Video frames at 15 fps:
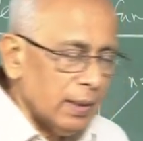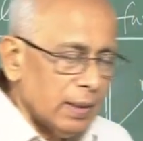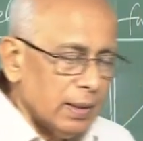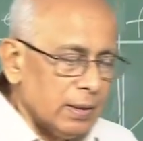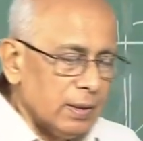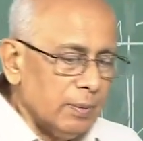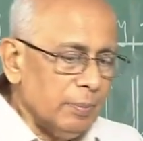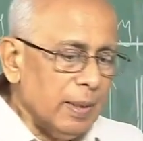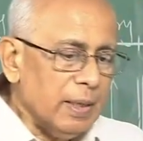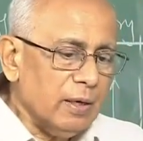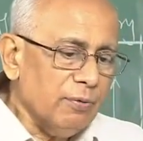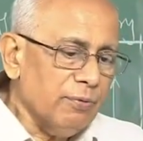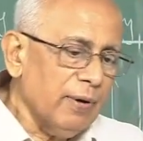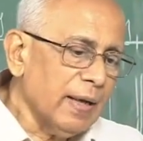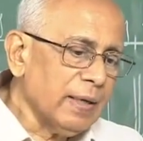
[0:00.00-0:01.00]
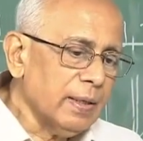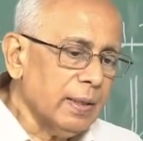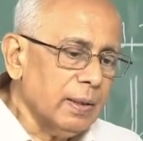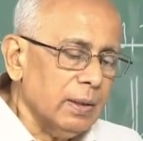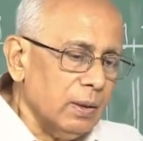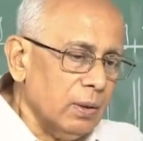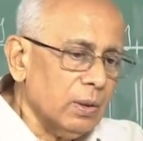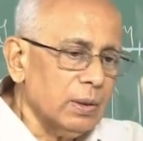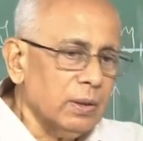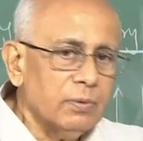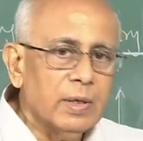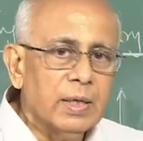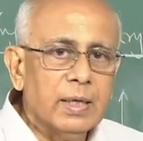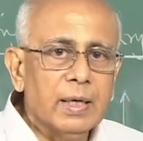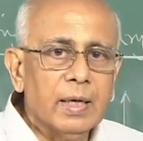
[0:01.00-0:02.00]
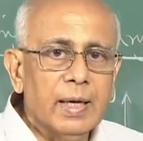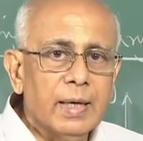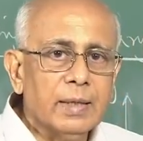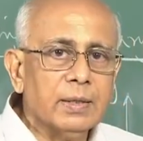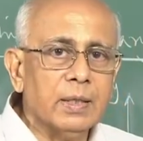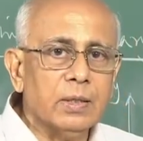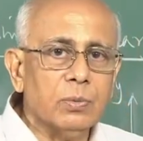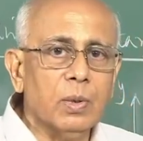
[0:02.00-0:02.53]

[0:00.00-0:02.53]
it is simply reflected on the vertical axis.